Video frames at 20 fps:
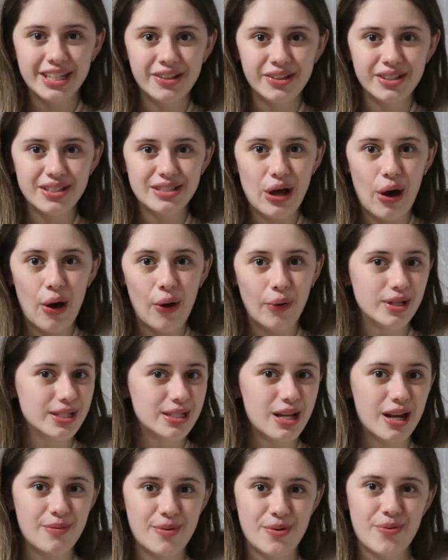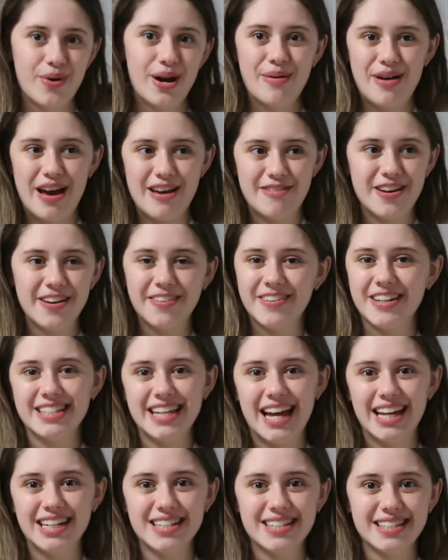is always going to be one of my
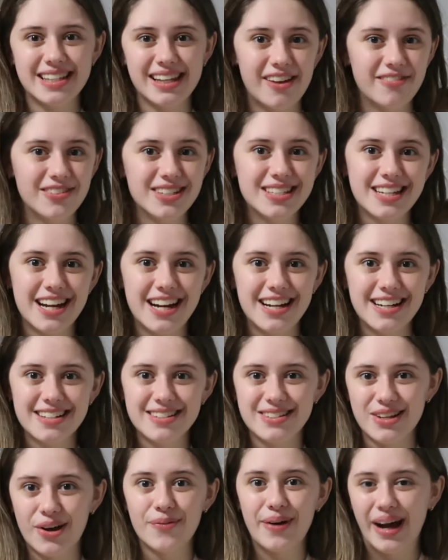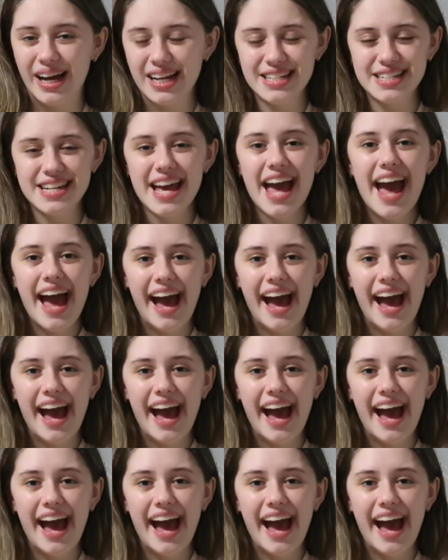favorites. I just love his skating so much.